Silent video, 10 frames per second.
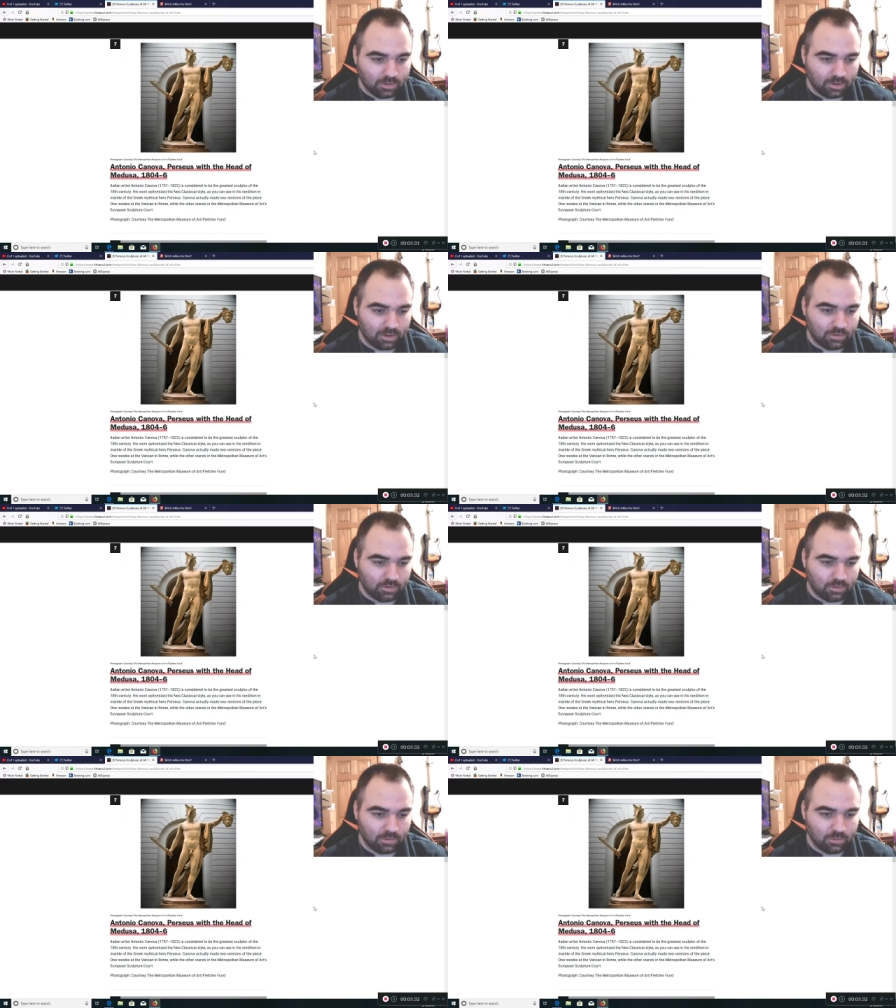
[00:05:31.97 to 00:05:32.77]

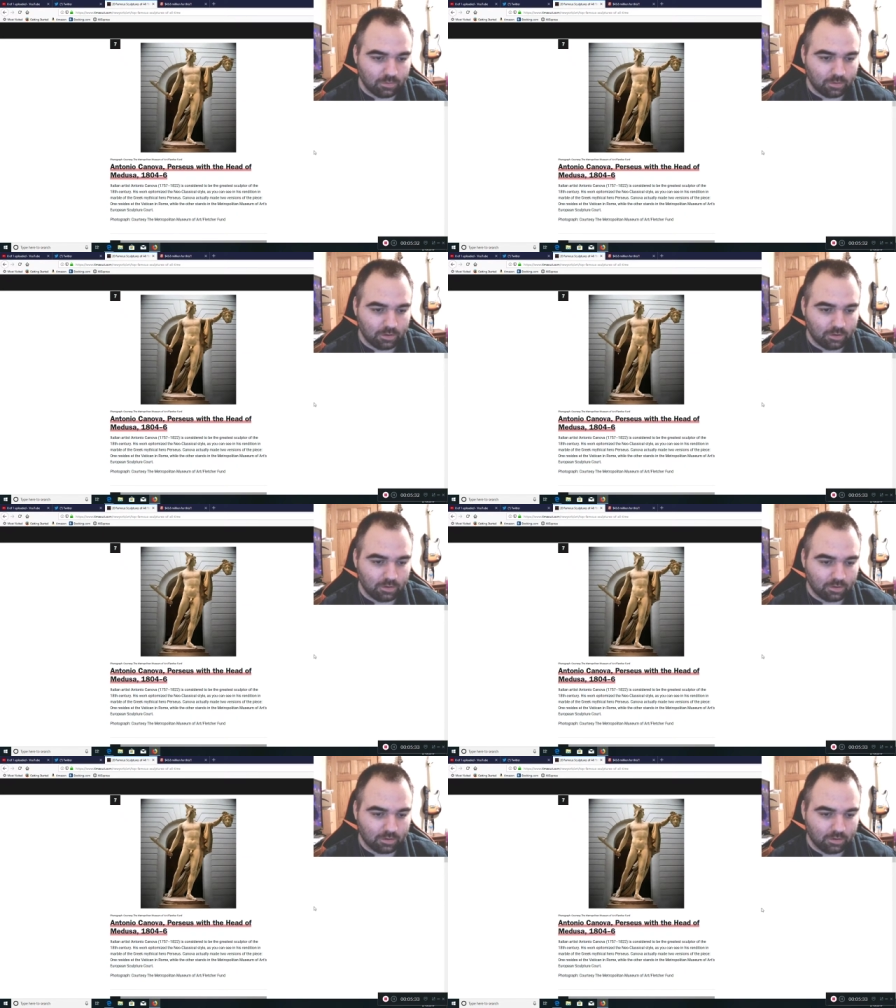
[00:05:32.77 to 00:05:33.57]

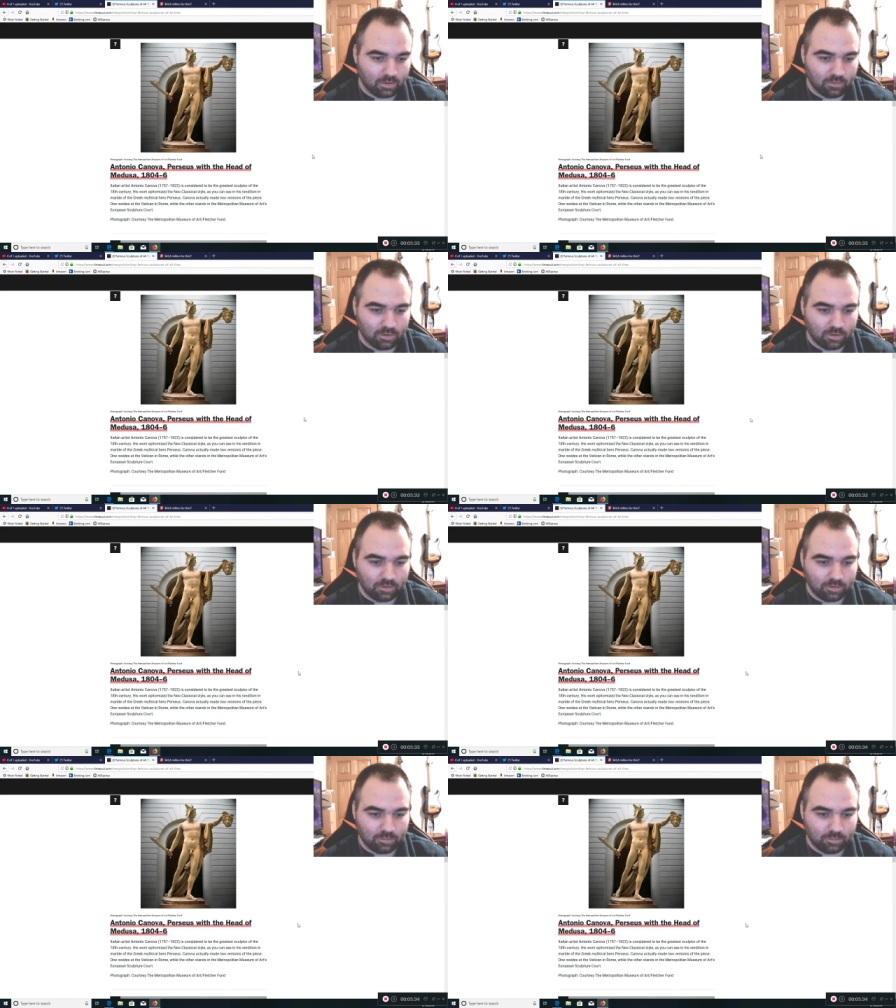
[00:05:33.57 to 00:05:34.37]
Antonio Canova,
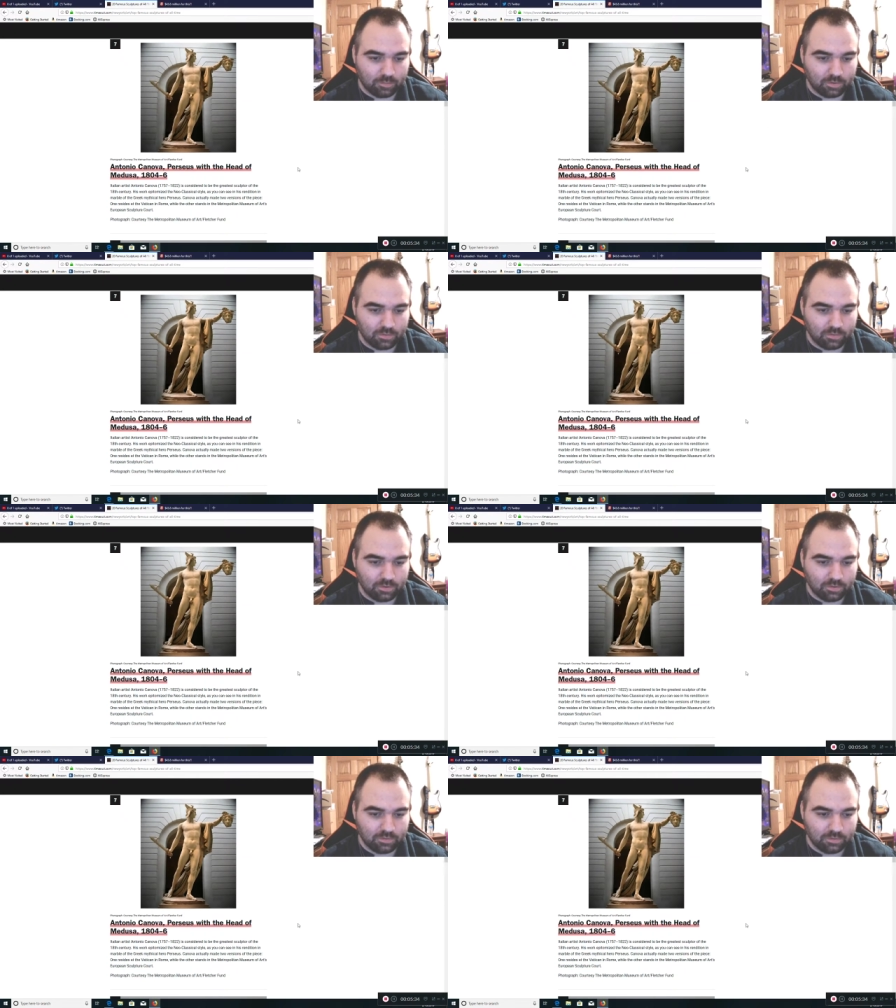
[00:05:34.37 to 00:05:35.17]

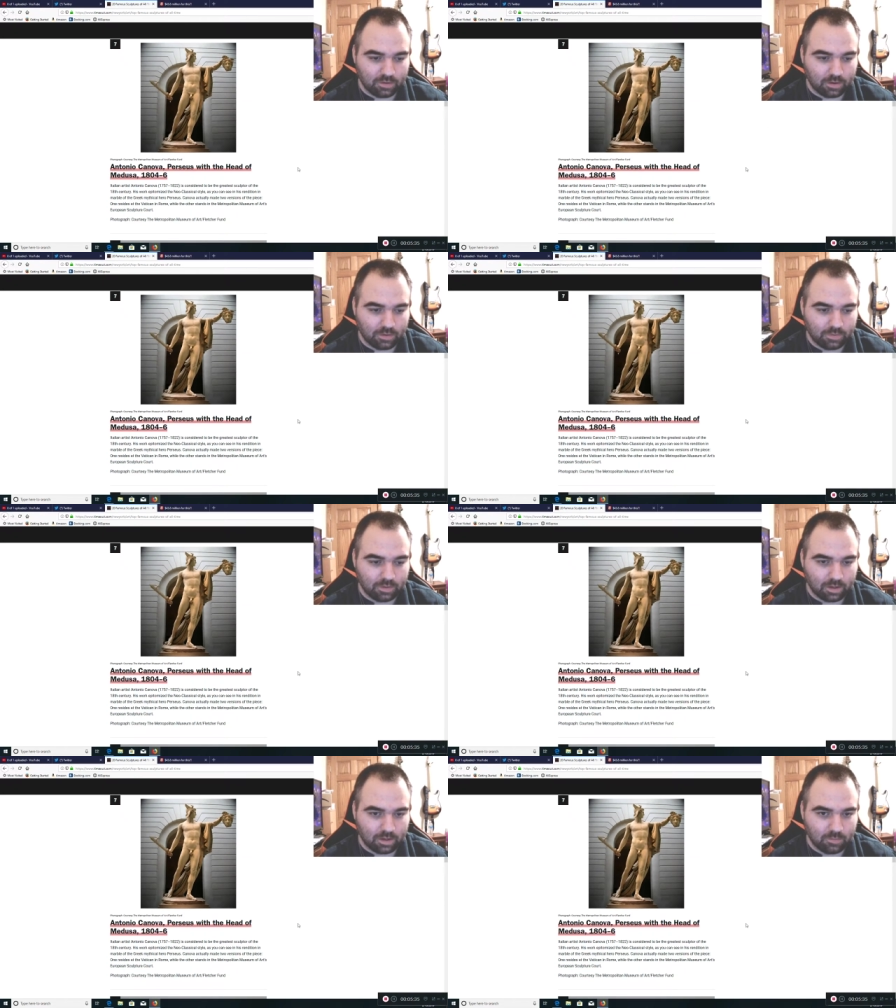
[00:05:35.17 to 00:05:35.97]
Perseus on the
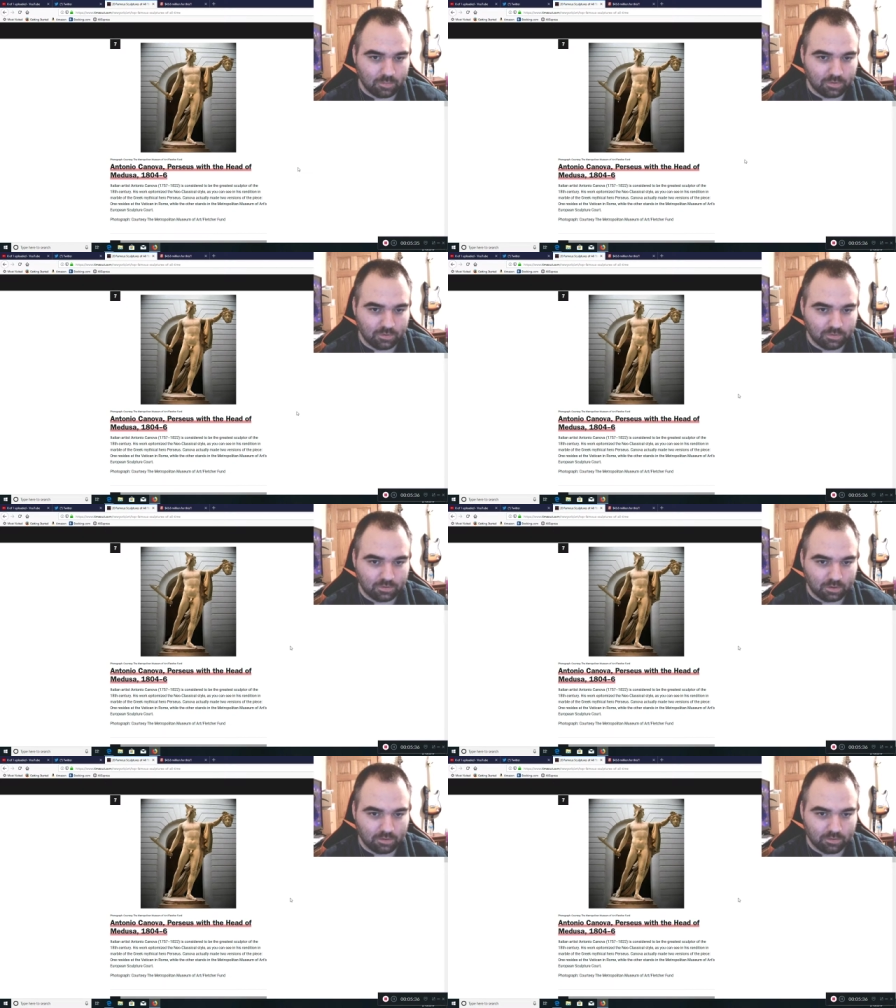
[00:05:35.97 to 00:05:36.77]
head of
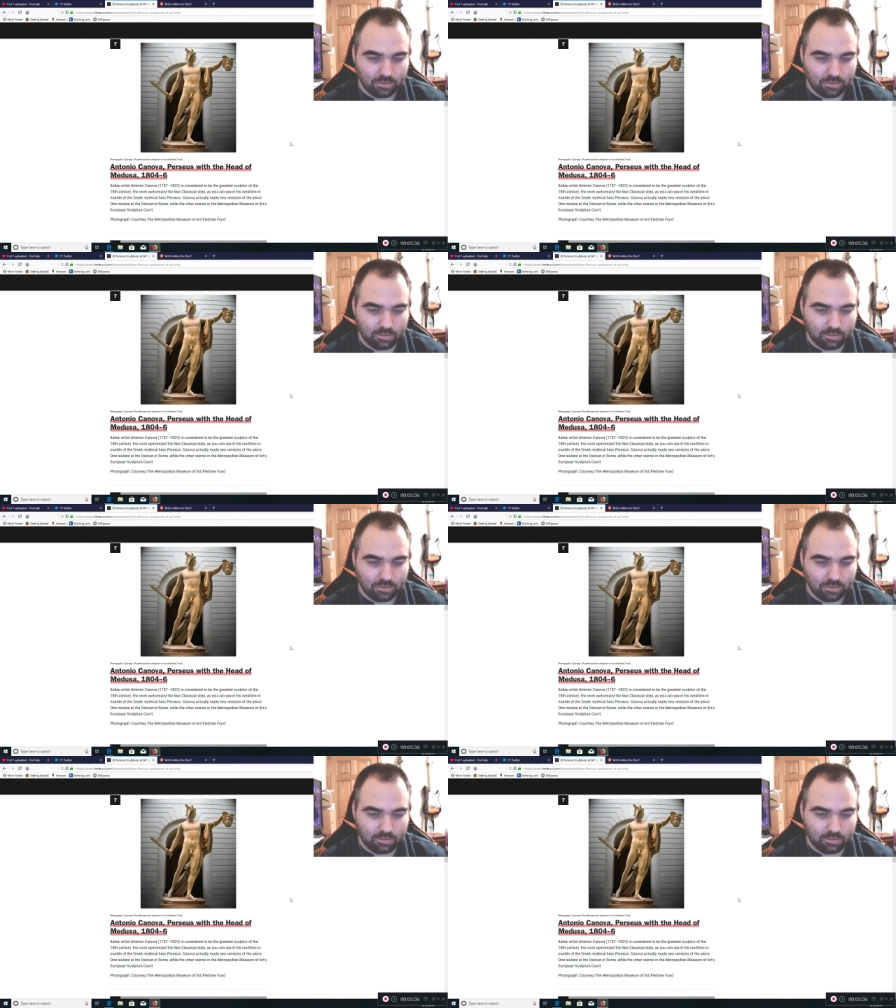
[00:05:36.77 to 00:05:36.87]
Medusa.